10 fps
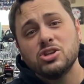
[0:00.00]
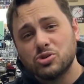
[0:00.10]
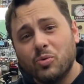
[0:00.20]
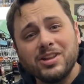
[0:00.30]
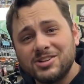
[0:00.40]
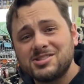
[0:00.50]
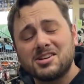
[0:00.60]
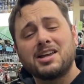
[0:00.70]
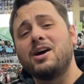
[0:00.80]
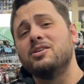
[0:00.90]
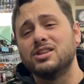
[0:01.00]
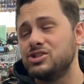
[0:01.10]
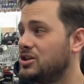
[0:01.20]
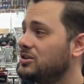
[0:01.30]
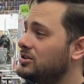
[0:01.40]
So when you're stuck out in the
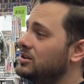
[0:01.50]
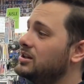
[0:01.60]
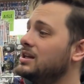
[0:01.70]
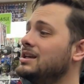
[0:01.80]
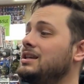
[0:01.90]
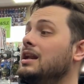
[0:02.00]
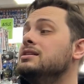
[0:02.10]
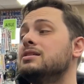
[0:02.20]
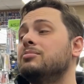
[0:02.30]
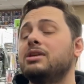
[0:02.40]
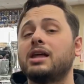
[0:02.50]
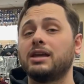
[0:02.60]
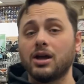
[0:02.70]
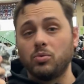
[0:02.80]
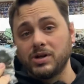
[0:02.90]
jungle, getting something
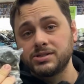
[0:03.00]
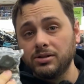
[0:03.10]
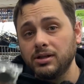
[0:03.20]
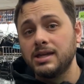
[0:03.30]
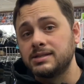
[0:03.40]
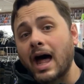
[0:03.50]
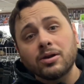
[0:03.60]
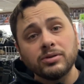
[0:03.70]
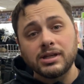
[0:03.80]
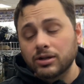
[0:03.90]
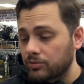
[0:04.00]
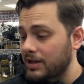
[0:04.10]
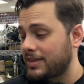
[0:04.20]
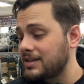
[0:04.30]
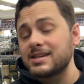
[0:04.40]
like a whistle is not only a
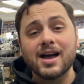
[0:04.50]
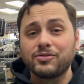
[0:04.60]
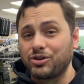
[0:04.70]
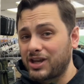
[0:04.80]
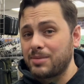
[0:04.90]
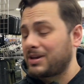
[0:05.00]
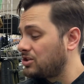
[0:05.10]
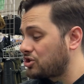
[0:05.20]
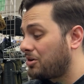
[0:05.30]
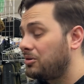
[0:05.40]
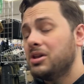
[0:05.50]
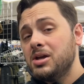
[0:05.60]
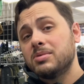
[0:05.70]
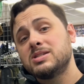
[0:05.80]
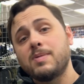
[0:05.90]
great thing to have when you're camping in general,
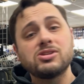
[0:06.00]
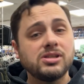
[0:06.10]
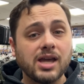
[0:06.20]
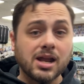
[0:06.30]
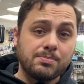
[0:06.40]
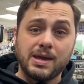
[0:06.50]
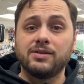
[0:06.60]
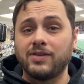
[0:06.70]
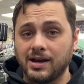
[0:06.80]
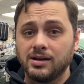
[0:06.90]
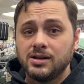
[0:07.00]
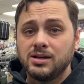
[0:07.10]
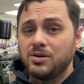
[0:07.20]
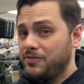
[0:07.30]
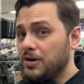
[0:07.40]
but especially at a bay event.
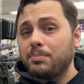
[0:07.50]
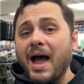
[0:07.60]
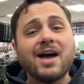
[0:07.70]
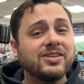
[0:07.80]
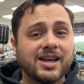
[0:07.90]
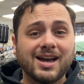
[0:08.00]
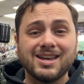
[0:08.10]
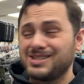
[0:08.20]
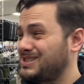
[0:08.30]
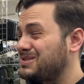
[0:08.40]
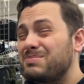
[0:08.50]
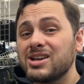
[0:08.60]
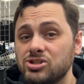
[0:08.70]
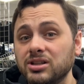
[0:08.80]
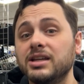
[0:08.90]
If you're a Pavin guy,
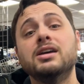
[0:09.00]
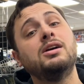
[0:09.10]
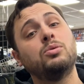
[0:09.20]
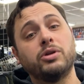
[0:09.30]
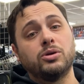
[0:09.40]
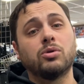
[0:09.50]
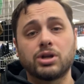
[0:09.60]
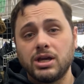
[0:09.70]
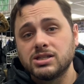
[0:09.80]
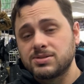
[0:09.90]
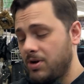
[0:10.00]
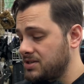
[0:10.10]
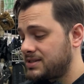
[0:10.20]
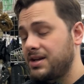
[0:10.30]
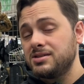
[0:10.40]
especially when you're working in small
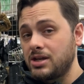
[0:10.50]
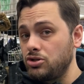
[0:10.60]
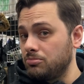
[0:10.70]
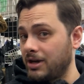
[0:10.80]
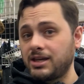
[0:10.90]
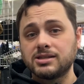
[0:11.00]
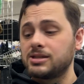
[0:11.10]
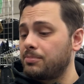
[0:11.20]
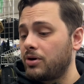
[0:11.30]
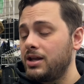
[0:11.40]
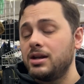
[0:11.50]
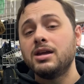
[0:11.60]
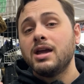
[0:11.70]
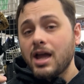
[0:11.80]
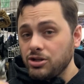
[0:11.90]
cells and you might get separated
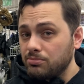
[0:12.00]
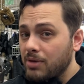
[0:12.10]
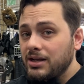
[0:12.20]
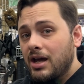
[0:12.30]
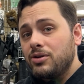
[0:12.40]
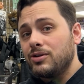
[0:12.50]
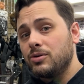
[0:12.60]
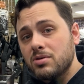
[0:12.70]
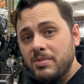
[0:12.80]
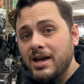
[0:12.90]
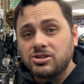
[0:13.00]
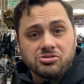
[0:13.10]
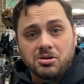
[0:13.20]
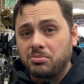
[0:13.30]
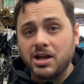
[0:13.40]
and you might not know your way back because
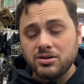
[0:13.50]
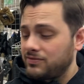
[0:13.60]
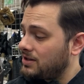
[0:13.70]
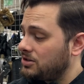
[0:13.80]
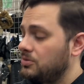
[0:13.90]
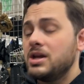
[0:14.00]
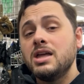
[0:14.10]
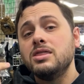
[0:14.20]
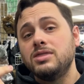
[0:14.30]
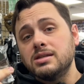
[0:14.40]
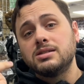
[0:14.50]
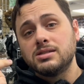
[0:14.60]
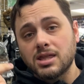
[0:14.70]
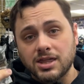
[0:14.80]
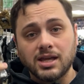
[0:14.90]
you're at a brand new venue, this is
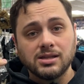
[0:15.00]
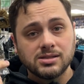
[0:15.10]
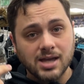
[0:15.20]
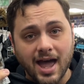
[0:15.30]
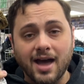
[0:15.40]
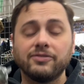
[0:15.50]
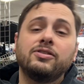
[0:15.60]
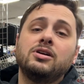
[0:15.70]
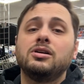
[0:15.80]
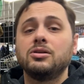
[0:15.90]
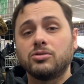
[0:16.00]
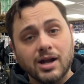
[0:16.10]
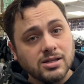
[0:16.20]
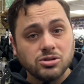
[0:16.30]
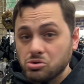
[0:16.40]
the thing to have.
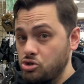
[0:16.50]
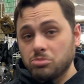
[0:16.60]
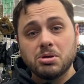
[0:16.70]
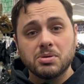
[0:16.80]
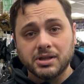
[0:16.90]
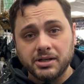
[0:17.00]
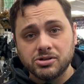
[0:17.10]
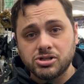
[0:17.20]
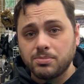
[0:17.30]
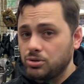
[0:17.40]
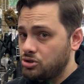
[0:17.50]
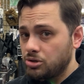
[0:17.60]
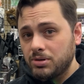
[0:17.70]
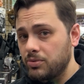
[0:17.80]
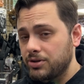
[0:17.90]
Granted, you should be with leadership, you
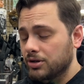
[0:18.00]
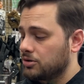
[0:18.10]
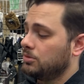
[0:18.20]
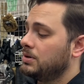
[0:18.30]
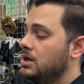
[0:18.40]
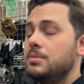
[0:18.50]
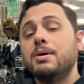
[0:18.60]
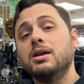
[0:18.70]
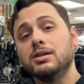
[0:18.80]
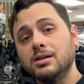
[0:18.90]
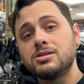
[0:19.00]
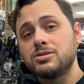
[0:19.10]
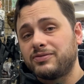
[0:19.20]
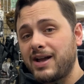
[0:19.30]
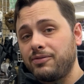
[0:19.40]
should be with your group, but little
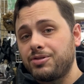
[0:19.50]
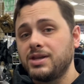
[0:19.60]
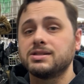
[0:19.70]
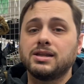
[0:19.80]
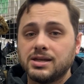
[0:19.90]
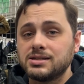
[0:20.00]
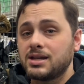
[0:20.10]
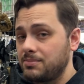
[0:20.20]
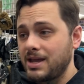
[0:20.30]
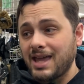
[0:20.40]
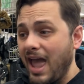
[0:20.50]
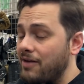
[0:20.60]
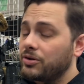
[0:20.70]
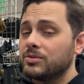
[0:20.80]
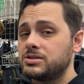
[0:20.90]
survival things like this can make
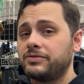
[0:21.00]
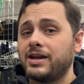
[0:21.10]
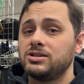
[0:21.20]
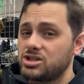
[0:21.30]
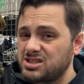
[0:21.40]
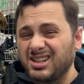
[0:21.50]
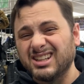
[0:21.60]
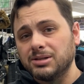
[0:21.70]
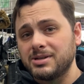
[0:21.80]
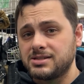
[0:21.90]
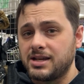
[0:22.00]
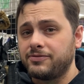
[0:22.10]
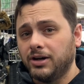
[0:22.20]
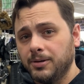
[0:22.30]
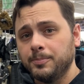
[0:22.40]
everyone's event just a little bit safer.